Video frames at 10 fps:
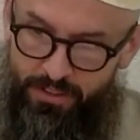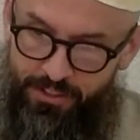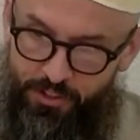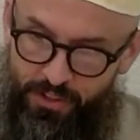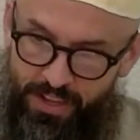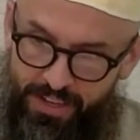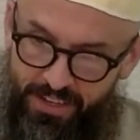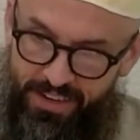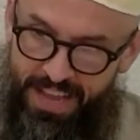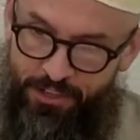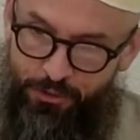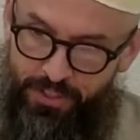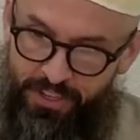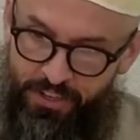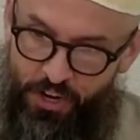These are like
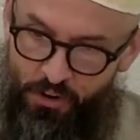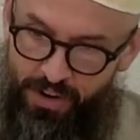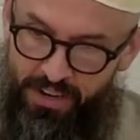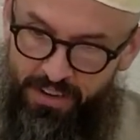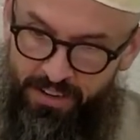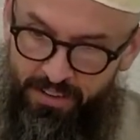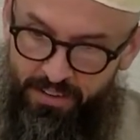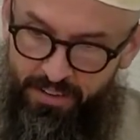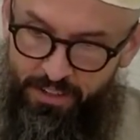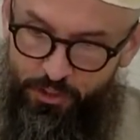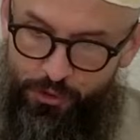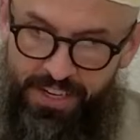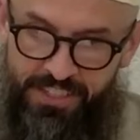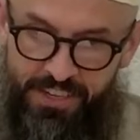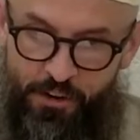naturally occurring
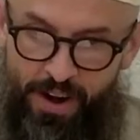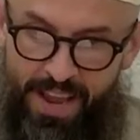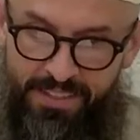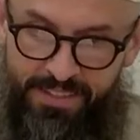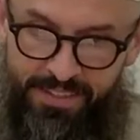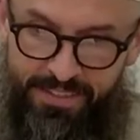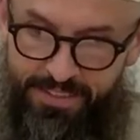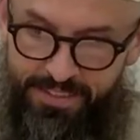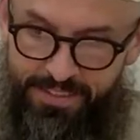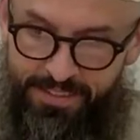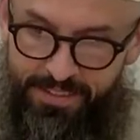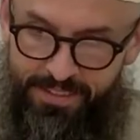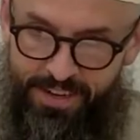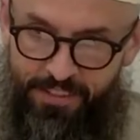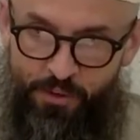trees and grasses,
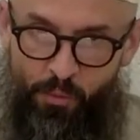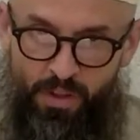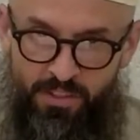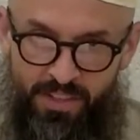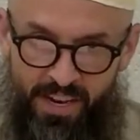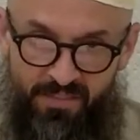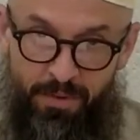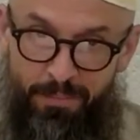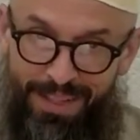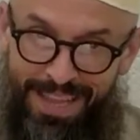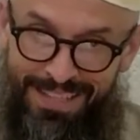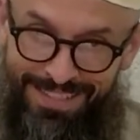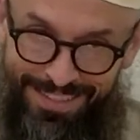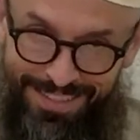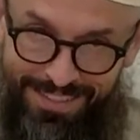not the ones that have been
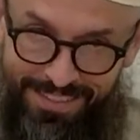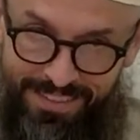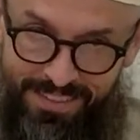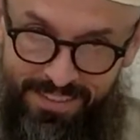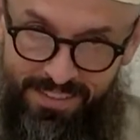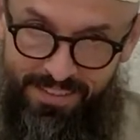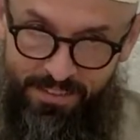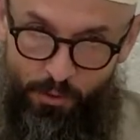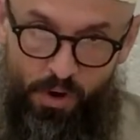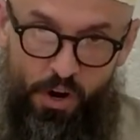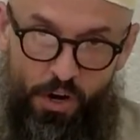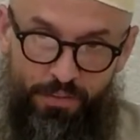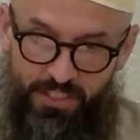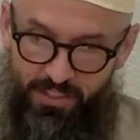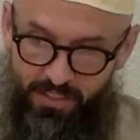planted or
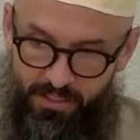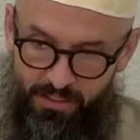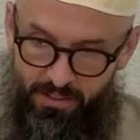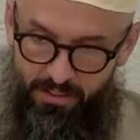harvested.